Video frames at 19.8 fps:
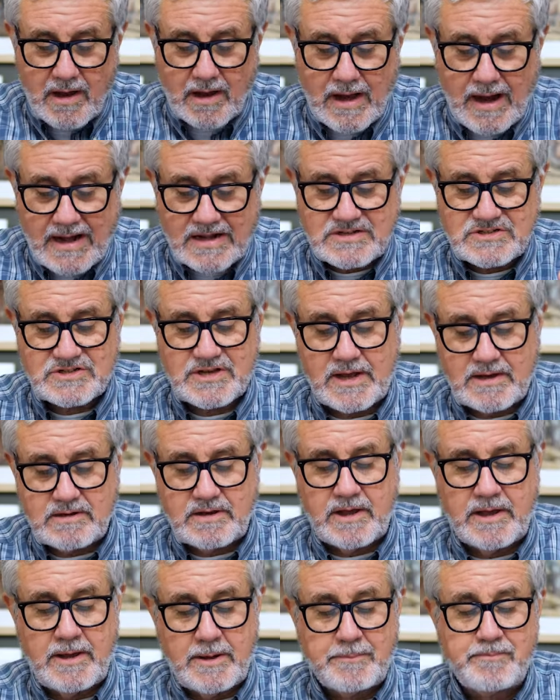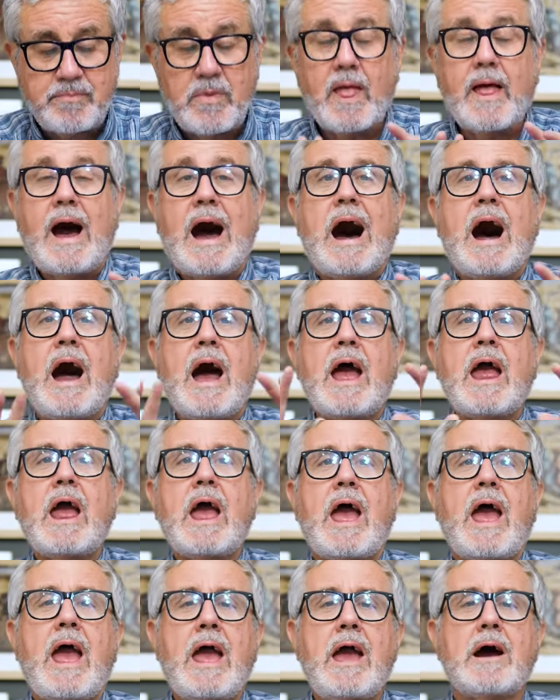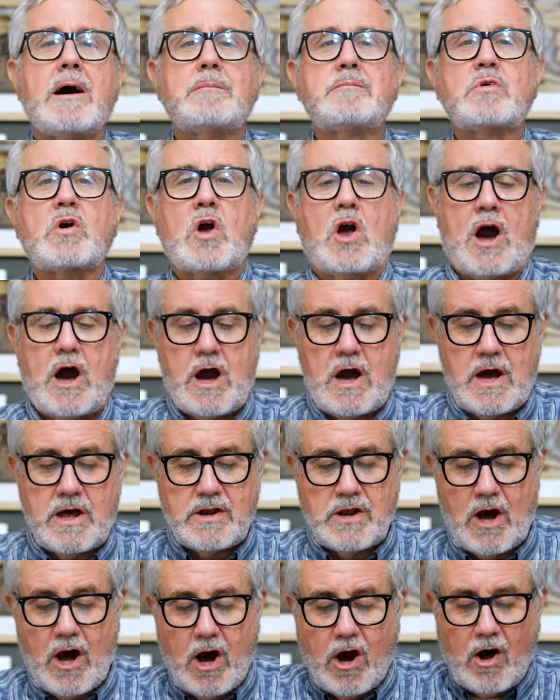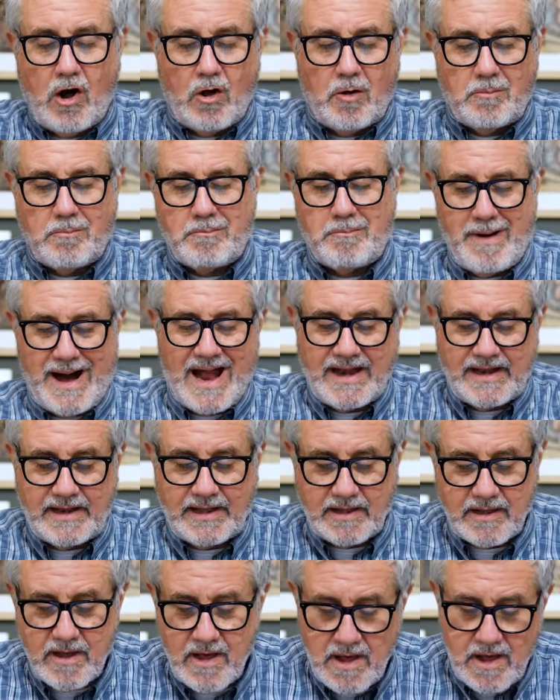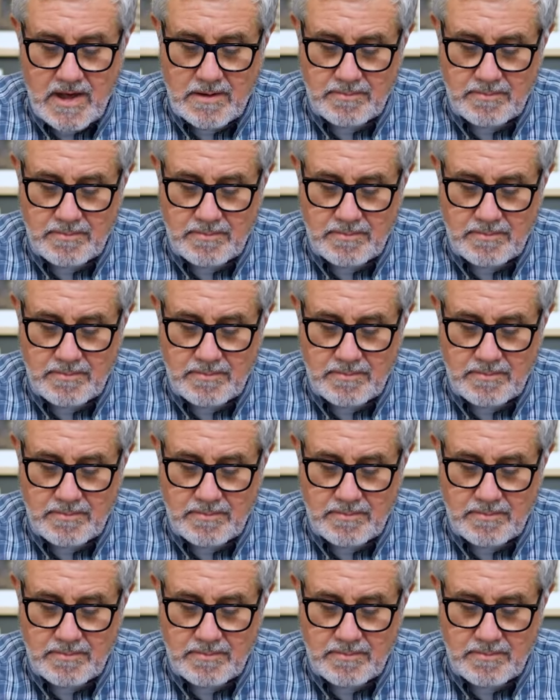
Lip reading: God said to him, "I am God Almighty.